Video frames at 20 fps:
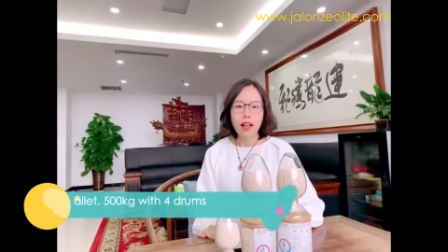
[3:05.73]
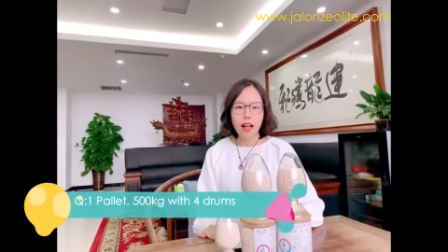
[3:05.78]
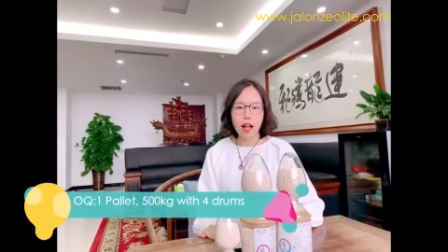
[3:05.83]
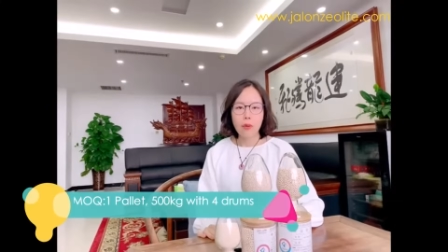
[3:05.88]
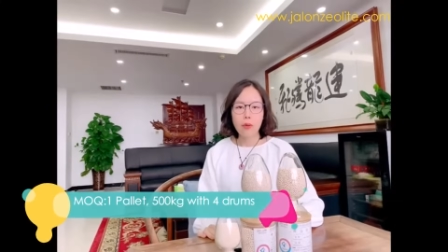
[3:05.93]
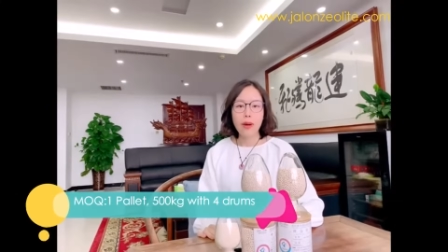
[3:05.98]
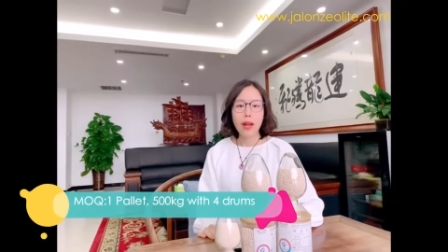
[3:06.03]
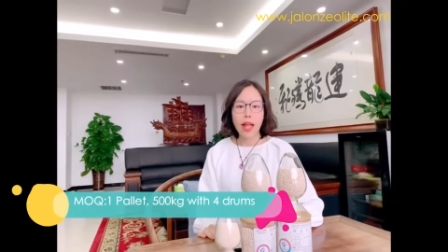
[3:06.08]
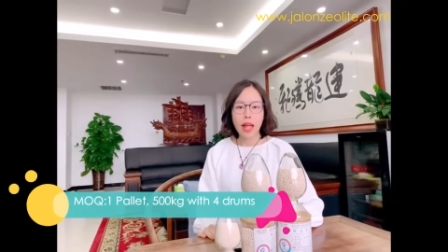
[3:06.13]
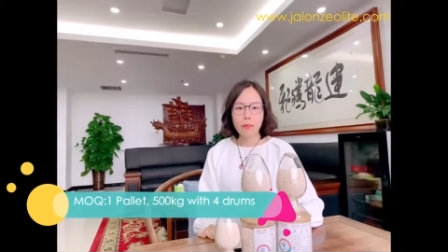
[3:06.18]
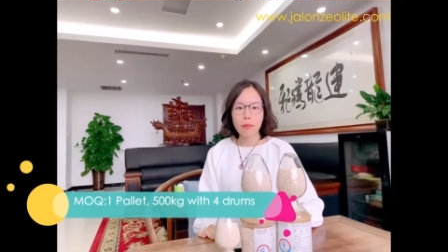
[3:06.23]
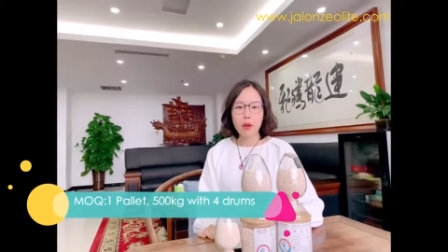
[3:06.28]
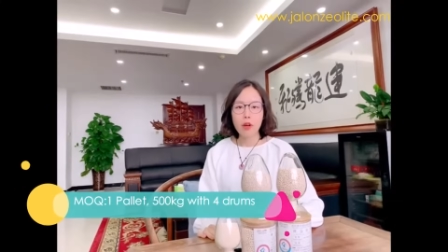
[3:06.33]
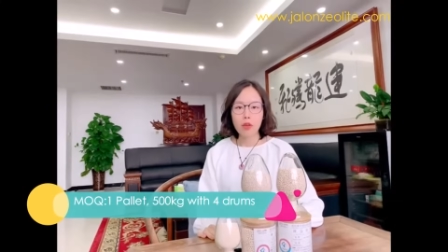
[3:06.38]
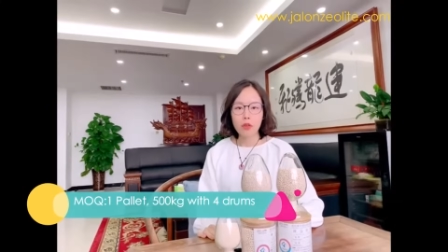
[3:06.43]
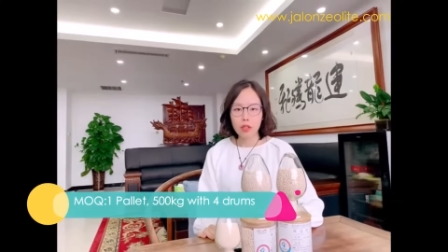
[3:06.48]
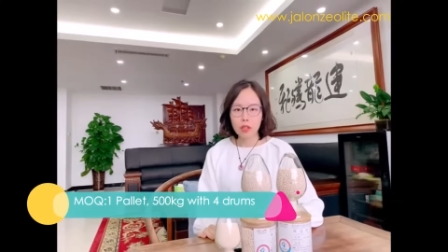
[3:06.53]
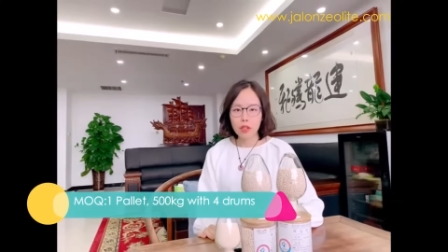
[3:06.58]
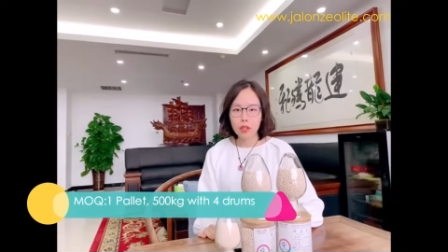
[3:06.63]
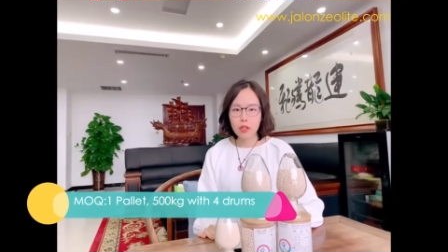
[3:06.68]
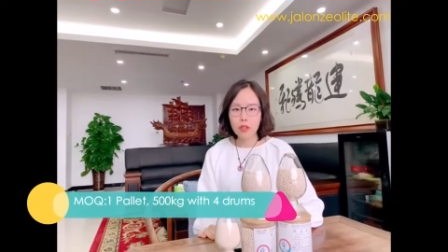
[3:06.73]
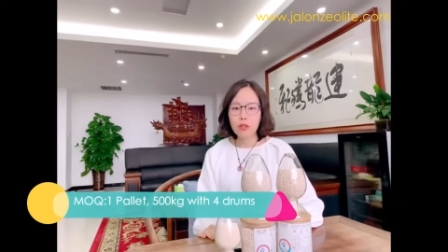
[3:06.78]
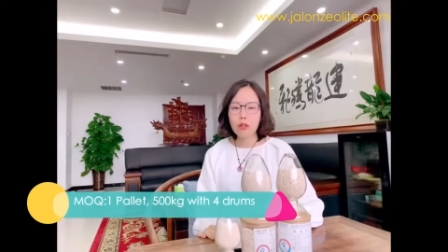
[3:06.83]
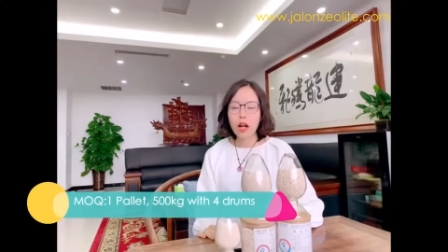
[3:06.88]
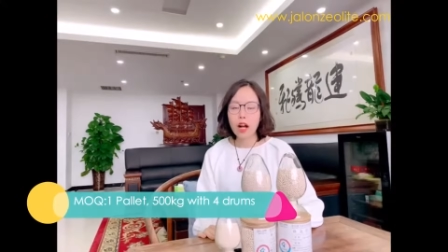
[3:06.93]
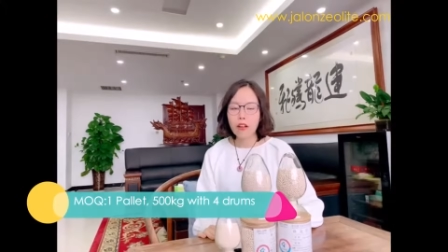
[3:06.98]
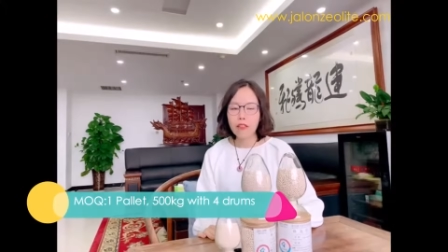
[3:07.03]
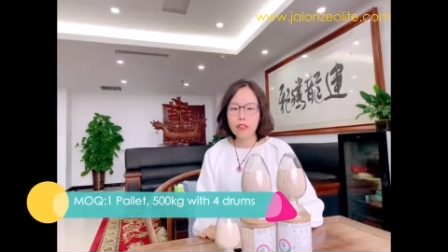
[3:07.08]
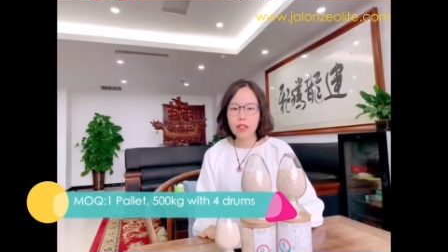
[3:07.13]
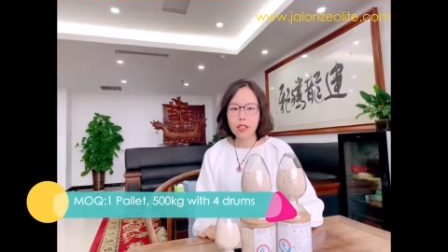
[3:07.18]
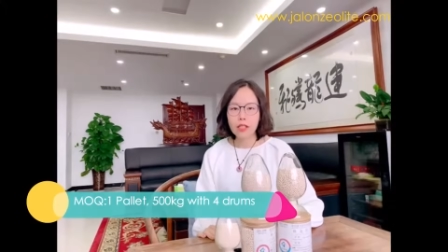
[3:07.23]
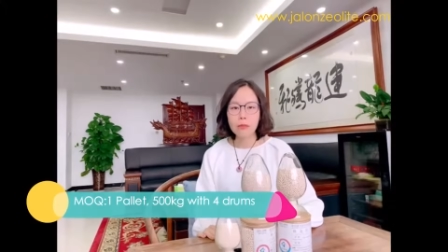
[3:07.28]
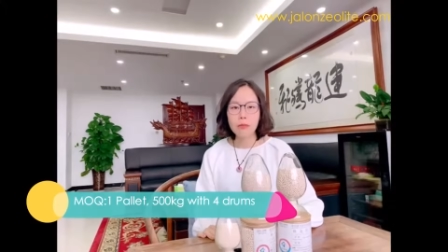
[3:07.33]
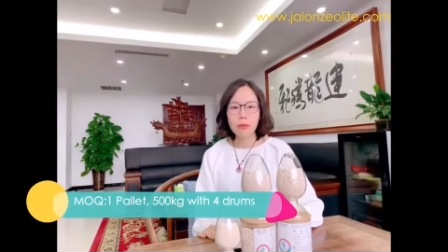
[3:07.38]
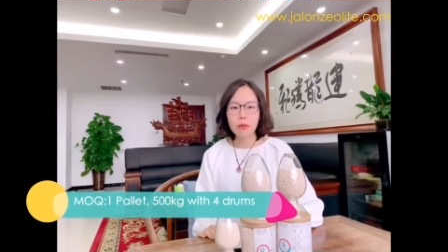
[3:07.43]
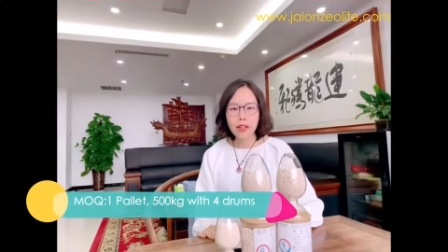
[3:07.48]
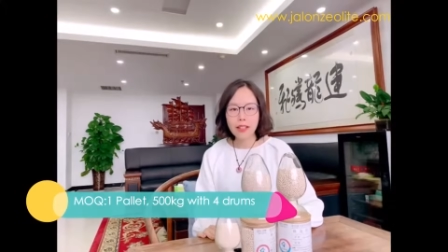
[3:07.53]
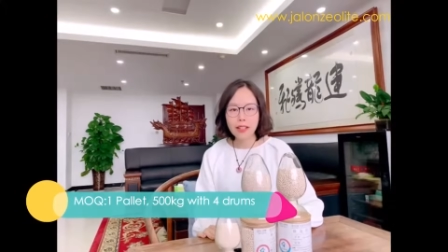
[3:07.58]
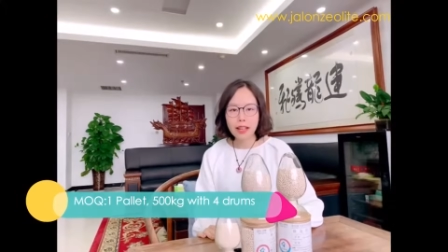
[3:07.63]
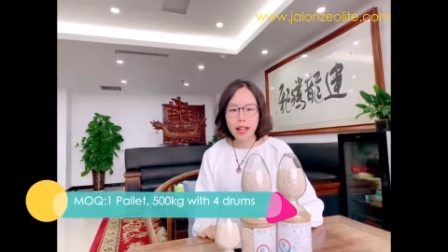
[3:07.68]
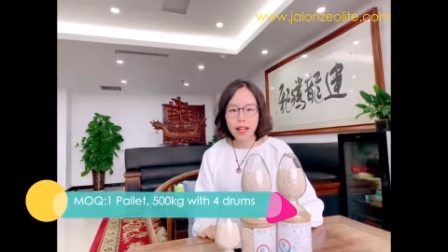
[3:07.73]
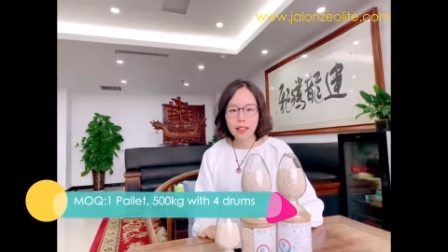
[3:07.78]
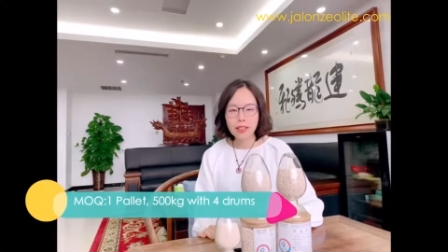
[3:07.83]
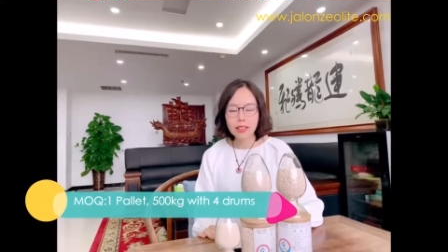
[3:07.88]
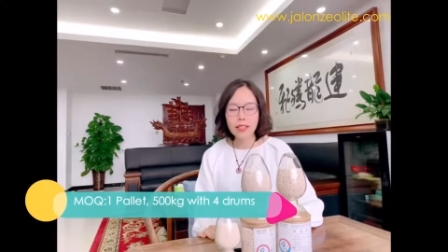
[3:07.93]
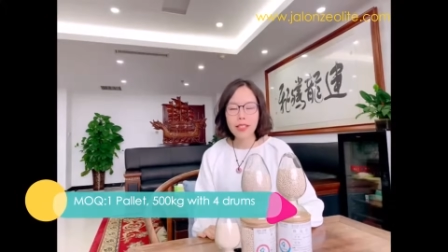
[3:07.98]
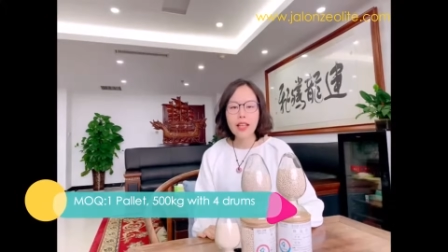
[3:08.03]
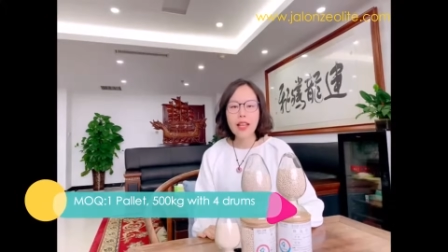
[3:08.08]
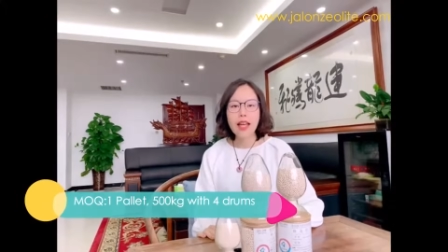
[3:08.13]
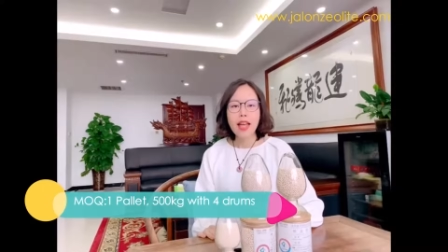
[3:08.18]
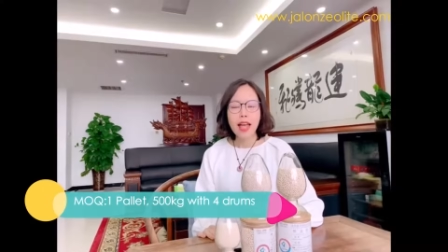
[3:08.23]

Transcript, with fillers: Our MOQ of this product